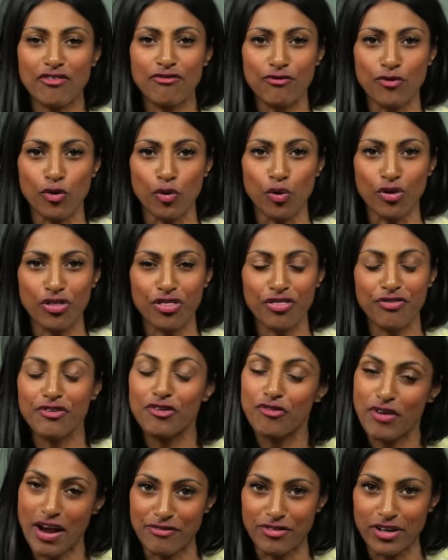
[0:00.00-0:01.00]
and forth
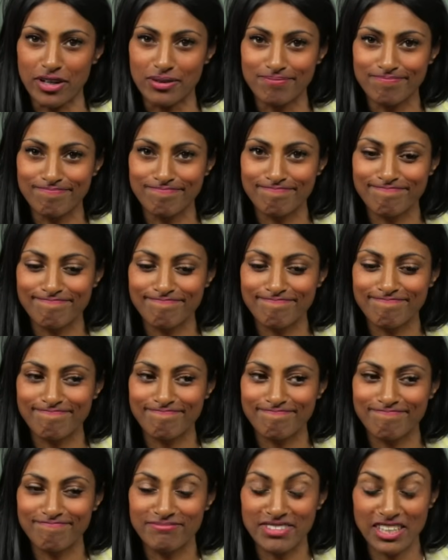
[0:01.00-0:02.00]
forever
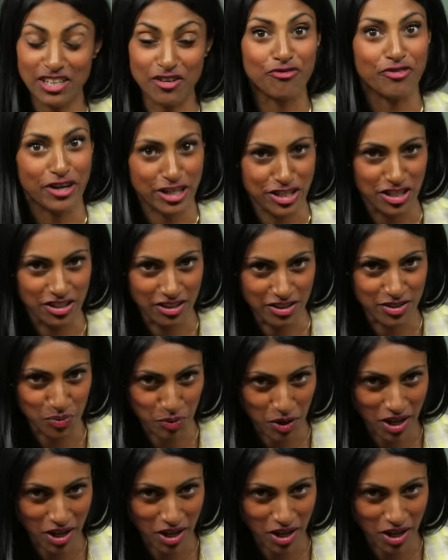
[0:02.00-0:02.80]
in a frictionless